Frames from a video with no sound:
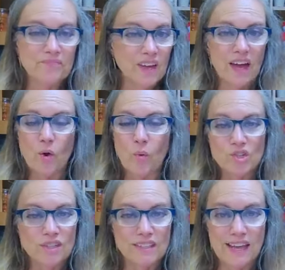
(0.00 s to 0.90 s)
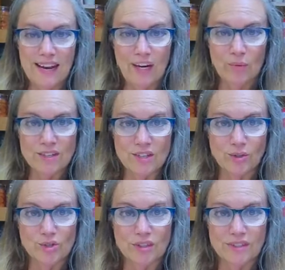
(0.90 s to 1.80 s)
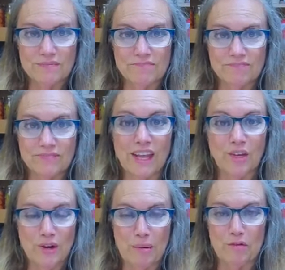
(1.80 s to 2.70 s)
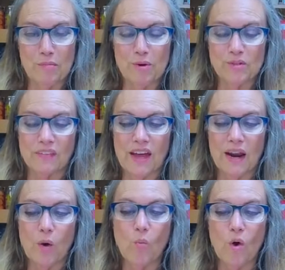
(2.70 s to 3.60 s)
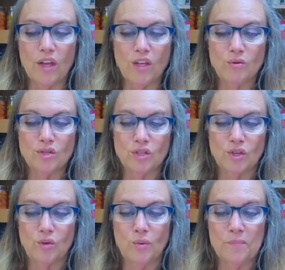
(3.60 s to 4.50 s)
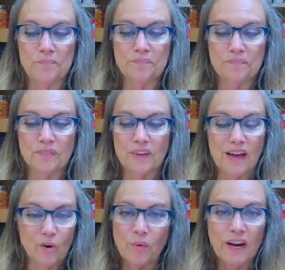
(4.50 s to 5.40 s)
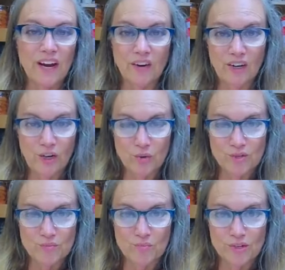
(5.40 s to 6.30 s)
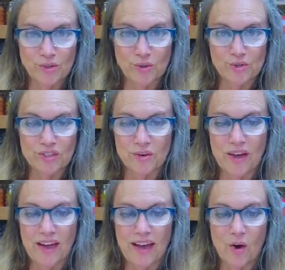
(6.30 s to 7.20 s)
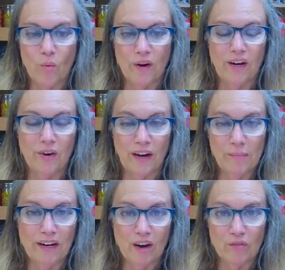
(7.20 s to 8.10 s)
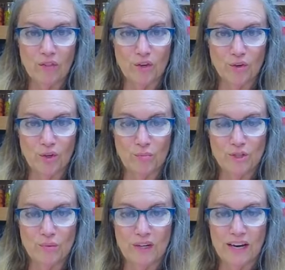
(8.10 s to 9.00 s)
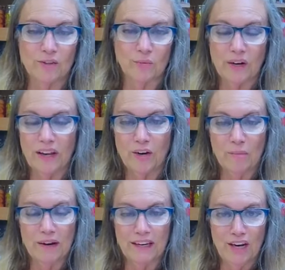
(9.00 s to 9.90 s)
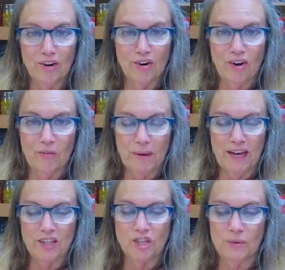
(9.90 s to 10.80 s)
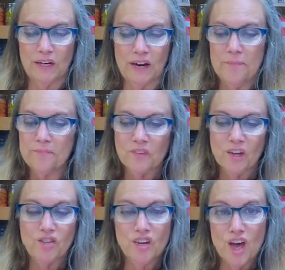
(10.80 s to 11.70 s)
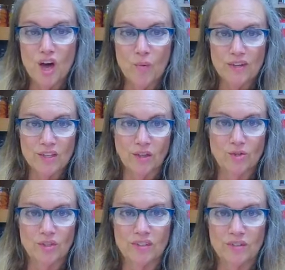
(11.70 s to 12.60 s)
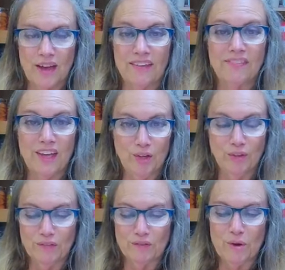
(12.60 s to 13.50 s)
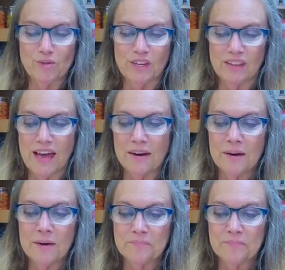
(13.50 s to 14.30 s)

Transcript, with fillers: I don't want you to set any resolutions. Thank you, Deborah, for posting that. I want you to, I don't want to hear any of your res resolutions, okay? I don't want to hear anybody over in the group doing it. I don't want to hear anybody here on the page doing it. No resolutions, okay? Thank you, Lynn, for posting that.